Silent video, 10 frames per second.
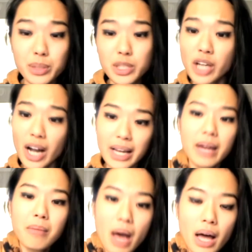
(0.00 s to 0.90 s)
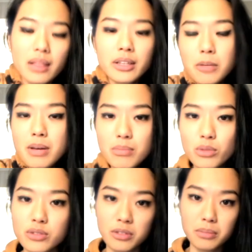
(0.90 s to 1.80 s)
which I am a little bit
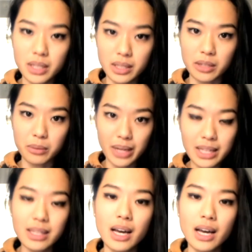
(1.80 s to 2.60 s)
more familiar with